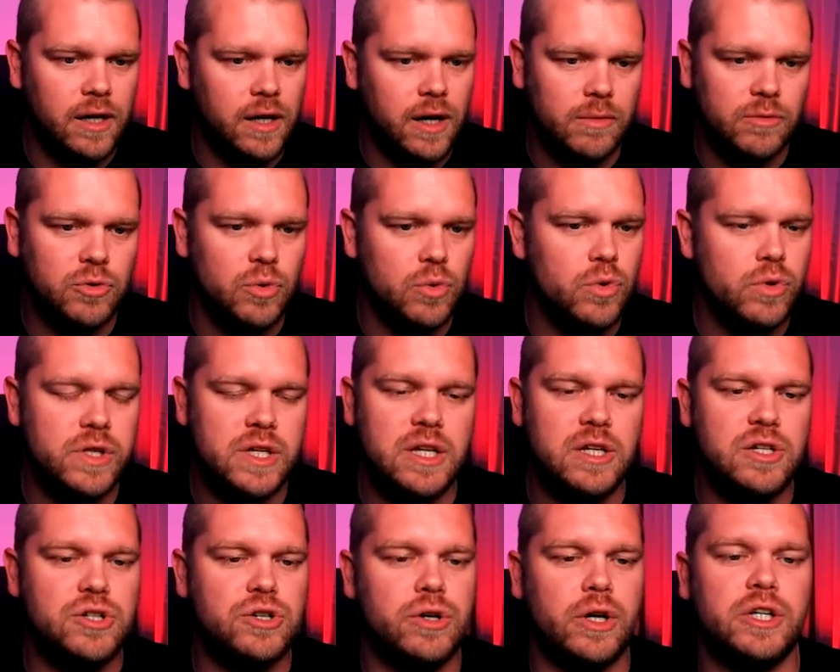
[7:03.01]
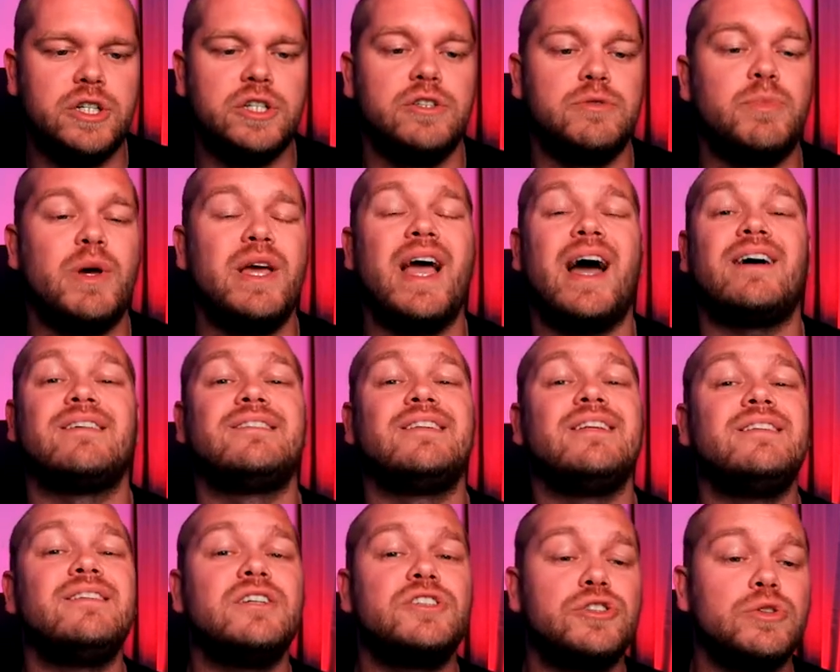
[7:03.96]
comes with all the instructions, but he has the
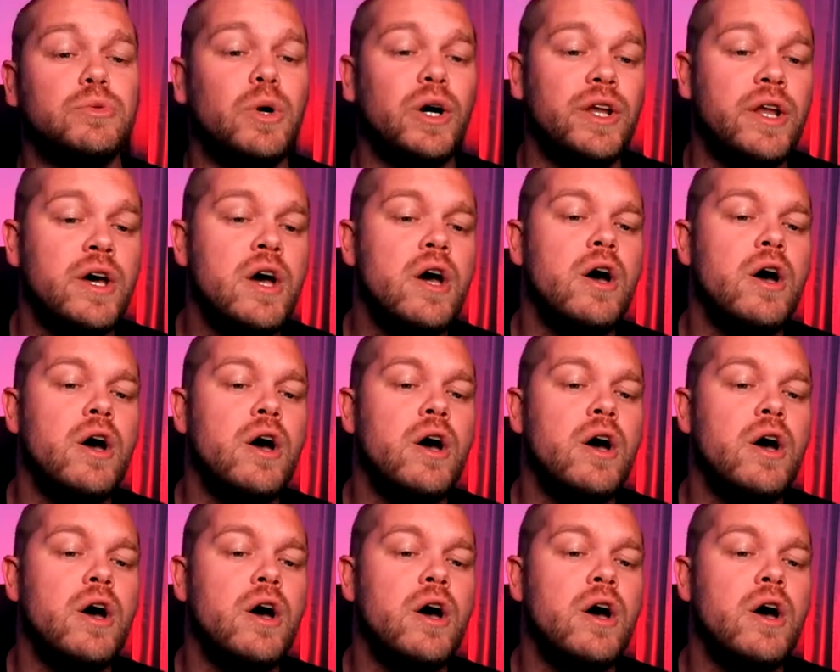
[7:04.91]
additional one